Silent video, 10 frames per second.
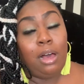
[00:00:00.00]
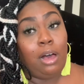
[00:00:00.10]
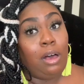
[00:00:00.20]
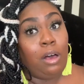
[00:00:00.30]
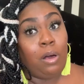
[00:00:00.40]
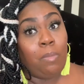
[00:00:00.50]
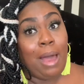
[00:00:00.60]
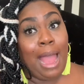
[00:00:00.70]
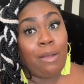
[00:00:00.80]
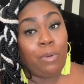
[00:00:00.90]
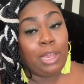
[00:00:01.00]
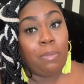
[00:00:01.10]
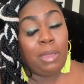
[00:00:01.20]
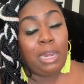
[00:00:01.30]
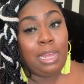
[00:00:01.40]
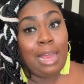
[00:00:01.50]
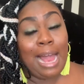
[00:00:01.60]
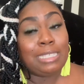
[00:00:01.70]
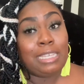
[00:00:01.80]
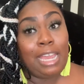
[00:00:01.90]
I recommend it.
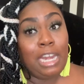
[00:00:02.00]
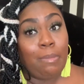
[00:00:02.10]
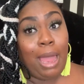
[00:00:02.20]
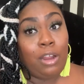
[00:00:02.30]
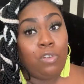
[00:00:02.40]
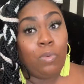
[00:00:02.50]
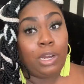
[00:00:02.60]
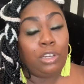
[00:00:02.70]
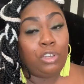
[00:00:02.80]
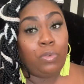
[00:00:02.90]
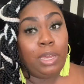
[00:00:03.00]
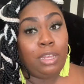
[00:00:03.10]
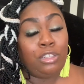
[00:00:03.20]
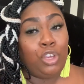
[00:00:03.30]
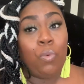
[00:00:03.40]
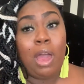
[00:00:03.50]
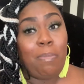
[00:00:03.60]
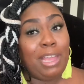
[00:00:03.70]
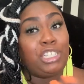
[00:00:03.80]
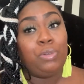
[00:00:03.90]
I say anybody who want to do it, do what
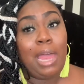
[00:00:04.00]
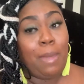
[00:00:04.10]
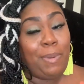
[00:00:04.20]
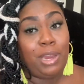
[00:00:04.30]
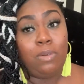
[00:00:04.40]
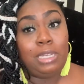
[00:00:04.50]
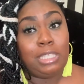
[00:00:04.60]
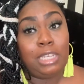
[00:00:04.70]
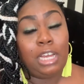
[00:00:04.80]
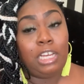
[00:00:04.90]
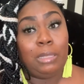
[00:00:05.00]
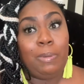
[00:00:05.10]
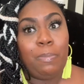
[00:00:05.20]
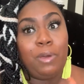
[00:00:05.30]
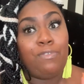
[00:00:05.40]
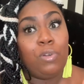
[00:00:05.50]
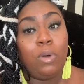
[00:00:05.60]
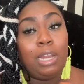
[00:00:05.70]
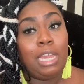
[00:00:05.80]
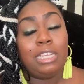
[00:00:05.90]
makes you happy. Don't listen to other people. If you
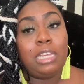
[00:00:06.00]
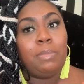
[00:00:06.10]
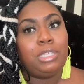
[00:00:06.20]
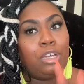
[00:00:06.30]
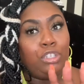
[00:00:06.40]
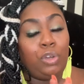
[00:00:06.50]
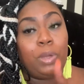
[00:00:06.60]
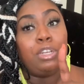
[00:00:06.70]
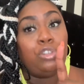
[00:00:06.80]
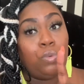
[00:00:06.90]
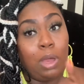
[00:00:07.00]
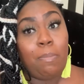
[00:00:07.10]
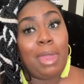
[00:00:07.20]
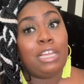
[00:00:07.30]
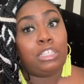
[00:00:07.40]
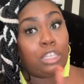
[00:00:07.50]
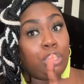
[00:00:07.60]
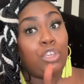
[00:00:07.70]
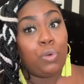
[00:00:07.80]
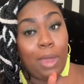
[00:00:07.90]
want to get a tummy tuck, do it. Do what makes
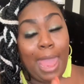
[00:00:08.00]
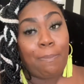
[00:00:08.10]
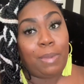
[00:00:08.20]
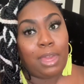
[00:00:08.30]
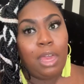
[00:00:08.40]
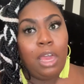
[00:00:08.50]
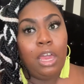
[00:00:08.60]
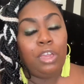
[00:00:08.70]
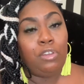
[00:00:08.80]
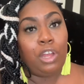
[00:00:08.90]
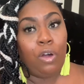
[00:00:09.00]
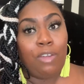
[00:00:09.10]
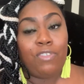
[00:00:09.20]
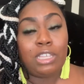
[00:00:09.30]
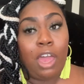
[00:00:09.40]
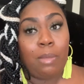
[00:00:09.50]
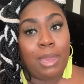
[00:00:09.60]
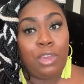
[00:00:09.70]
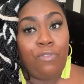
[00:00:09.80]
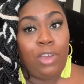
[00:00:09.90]
you happy. You know, if it's gonna
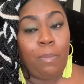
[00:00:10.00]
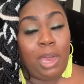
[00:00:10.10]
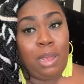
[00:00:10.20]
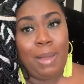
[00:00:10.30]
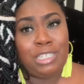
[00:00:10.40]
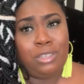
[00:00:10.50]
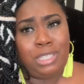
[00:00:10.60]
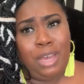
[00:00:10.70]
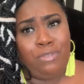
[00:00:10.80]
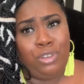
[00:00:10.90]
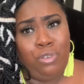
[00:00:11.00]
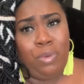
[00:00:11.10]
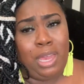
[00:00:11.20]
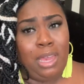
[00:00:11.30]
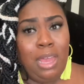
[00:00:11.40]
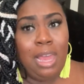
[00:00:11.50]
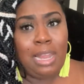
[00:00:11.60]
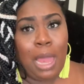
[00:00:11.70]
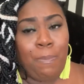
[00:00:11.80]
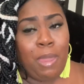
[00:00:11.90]
make you feel better about yourself, do it.
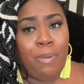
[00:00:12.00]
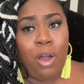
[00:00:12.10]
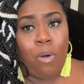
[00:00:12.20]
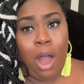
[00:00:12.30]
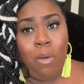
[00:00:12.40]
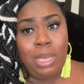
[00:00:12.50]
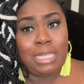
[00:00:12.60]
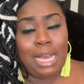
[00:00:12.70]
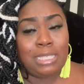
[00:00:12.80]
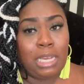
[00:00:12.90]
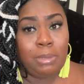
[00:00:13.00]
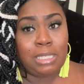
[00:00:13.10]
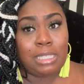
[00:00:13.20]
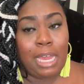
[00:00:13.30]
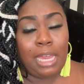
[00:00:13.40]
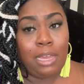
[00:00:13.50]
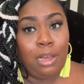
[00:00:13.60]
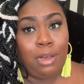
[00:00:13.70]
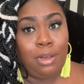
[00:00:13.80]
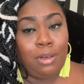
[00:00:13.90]
Like, people gonna always have something to say.
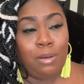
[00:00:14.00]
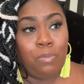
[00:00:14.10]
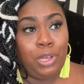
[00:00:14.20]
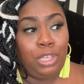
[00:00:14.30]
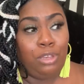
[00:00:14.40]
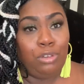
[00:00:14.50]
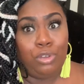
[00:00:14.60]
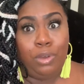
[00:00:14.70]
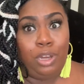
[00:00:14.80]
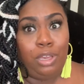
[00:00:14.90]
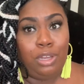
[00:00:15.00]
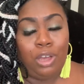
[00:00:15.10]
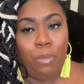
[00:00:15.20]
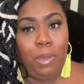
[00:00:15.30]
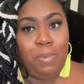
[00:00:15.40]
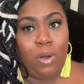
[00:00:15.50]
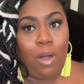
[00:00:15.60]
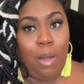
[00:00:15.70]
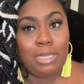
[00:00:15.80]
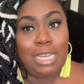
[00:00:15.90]
Whether you do it or you don't, people
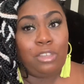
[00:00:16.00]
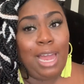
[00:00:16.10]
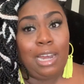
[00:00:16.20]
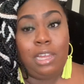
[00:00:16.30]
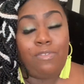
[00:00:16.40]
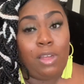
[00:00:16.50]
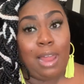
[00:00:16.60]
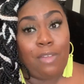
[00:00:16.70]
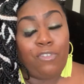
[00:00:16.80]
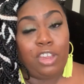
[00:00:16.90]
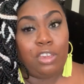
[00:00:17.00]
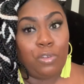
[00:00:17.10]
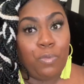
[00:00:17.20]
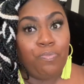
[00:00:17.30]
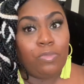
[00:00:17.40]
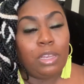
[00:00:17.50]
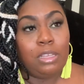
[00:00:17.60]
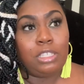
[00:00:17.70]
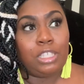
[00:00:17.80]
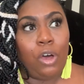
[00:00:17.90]
gonna always have. You gotta live your life for you.
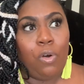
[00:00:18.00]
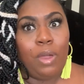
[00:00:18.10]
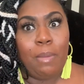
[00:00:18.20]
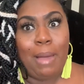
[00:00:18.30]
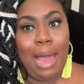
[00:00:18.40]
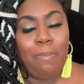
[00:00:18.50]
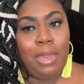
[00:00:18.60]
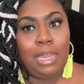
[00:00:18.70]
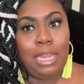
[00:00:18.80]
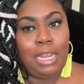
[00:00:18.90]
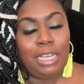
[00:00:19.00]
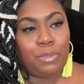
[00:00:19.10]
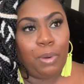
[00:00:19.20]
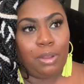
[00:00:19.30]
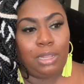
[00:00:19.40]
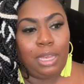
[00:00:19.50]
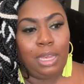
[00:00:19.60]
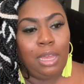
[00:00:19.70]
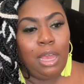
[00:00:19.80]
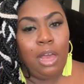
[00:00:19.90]
So in my opinion, it is worth
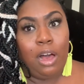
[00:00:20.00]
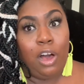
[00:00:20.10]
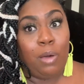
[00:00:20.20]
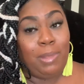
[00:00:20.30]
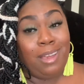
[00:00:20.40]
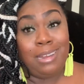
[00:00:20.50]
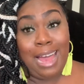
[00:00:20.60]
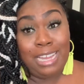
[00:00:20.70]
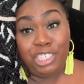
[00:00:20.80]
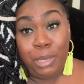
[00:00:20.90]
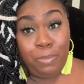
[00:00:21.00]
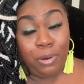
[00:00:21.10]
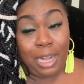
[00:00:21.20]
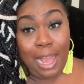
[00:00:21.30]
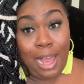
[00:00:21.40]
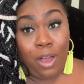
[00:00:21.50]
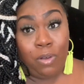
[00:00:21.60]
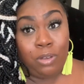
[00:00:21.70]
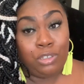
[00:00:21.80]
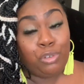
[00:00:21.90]
it. They're a lot cheaper
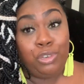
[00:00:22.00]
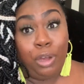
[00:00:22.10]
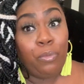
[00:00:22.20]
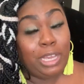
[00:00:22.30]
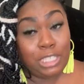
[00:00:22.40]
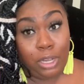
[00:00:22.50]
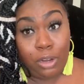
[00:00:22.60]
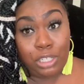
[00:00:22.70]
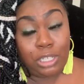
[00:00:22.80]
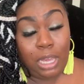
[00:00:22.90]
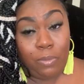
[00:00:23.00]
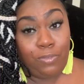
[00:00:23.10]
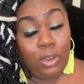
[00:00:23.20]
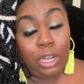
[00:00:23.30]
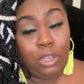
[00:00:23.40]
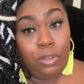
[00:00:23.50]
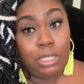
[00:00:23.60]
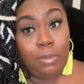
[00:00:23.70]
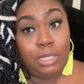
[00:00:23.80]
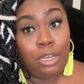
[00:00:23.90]
now. Do your research. If you're gonna do a
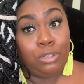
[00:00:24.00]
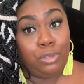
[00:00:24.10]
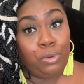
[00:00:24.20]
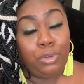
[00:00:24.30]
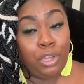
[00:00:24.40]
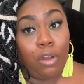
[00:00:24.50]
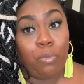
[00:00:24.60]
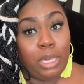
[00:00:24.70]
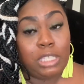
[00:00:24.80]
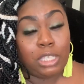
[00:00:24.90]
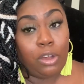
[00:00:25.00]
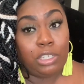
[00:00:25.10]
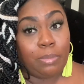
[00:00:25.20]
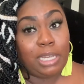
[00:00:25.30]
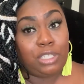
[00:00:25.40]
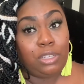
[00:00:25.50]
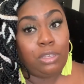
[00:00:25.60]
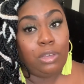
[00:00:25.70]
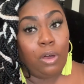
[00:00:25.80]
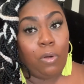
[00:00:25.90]
tummy tuck, do your research. Make sure
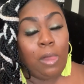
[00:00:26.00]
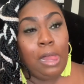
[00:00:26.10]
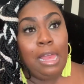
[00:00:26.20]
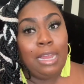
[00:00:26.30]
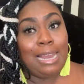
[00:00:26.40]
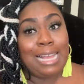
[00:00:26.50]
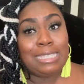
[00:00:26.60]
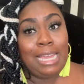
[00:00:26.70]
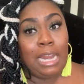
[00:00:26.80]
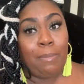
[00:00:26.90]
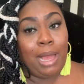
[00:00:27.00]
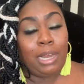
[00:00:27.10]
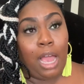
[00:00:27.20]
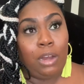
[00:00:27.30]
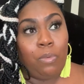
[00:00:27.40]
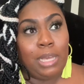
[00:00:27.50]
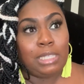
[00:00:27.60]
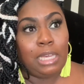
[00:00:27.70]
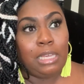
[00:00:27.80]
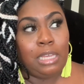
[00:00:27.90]
you go. Not saying that my doctor
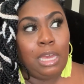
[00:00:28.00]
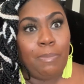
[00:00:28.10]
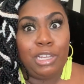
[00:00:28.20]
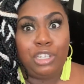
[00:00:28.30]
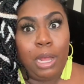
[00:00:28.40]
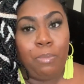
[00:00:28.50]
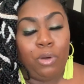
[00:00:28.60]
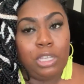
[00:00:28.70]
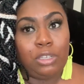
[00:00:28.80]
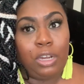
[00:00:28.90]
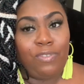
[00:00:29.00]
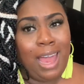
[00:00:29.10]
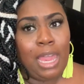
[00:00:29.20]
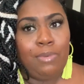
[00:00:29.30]
wasn't good. Make sure they're board certified.